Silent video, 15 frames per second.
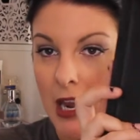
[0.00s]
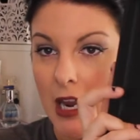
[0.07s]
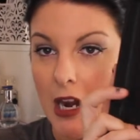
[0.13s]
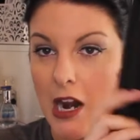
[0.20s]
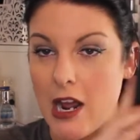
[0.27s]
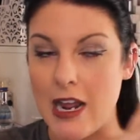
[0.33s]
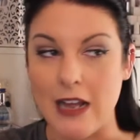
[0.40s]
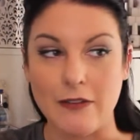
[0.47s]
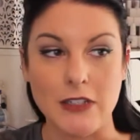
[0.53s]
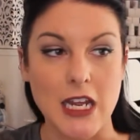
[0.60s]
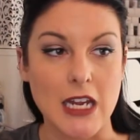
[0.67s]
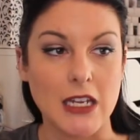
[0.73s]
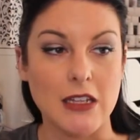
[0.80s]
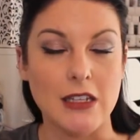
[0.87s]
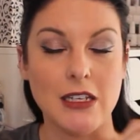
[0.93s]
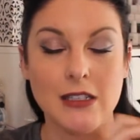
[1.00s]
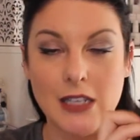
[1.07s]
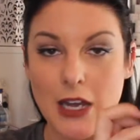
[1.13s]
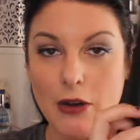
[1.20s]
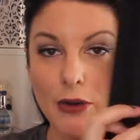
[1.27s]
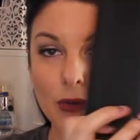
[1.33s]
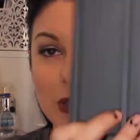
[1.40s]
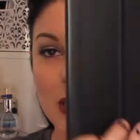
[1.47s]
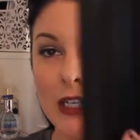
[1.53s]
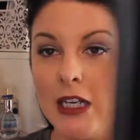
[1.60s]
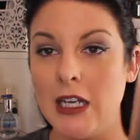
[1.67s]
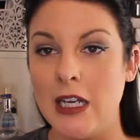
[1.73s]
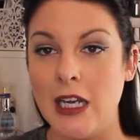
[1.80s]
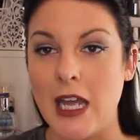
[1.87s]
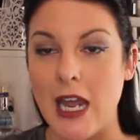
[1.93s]
And I have taken these out
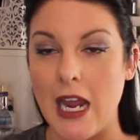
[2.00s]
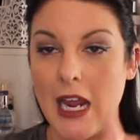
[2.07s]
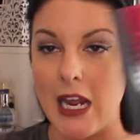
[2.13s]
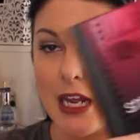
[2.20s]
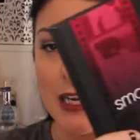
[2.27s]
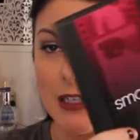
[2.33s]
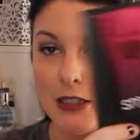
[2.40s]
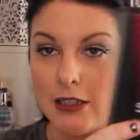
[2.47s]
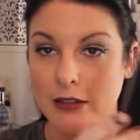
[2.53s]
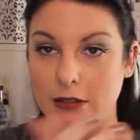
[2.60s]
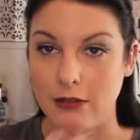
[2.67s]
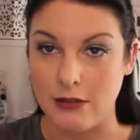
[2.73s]
and